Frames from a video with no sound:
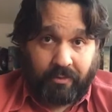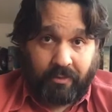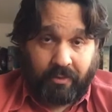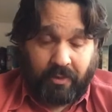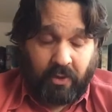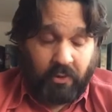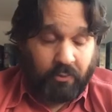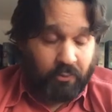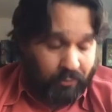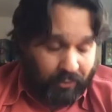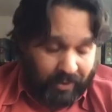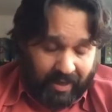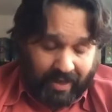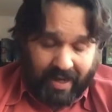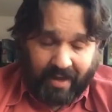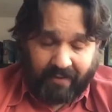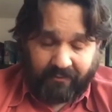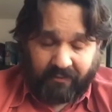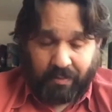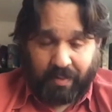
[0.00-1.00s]
You really
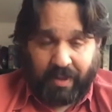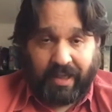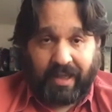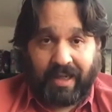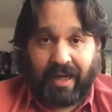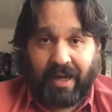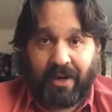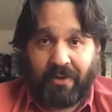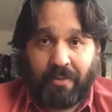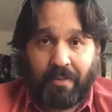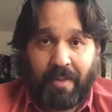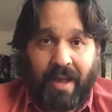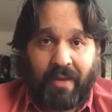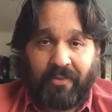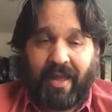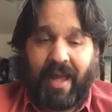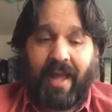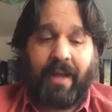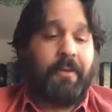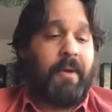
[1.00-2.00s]
have to be clear about
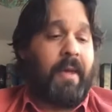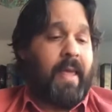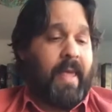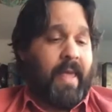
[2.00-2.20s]
that.